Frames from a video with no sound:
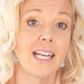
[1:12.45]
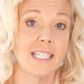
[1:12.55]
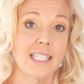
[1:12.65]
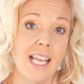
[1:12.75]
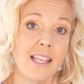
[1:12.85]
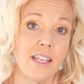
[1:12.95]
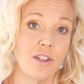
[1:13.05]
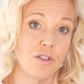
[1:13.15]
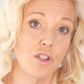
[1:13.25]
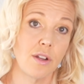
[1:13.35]
I say that
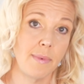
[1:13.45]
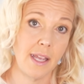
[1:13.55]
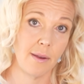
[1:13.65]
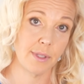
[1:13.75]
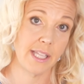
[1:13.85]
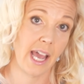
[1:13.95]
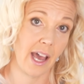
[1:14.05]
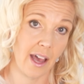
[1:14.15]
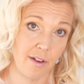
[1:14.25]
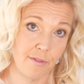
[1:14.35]
you should be able to
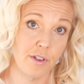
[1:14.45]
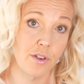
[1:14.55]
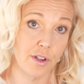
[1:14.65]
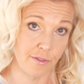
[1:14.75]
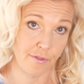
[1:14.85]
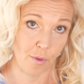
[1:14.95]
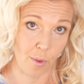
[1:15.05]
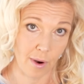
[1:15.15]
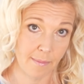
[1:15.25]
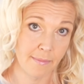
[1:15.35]
have good
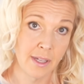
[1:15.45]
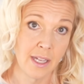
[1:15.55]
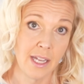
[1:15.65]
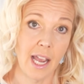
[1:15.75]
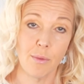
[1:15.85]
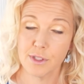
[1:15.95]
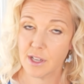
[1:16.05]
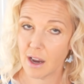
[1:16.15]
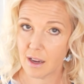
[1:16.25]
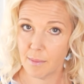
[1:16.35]
form, and we'll
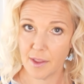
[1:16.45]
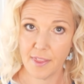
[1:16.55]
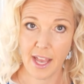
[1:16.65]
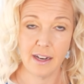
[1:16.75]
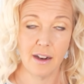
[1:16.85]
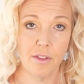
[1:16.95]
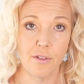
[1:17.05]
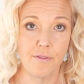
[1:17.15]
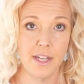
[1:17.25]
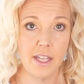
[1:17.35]
talk about that in
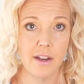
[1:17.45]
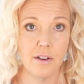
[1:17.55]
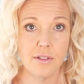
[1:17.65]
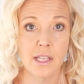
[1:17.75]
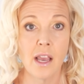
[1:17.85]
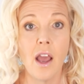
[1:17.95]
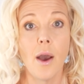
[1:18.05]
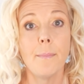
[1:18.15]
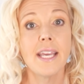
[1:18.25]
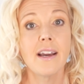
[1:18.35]
other videos,
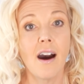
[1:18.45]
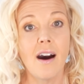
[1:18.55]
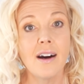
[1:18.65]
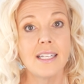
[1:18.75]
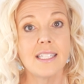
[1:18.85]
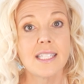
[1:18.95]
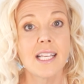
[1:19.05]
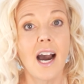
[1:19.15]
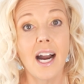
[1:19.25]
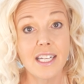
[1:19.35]
because
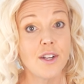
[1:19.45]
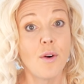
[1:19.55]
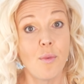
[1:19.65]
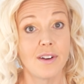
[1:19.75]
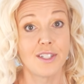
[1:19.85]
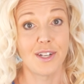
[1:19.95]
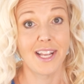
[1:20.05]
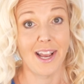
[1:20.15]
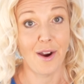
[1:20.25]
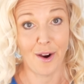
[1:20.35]
I don't want you to
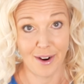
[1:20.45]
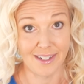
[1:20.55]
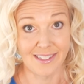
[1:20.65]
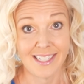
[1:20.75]
get hurt.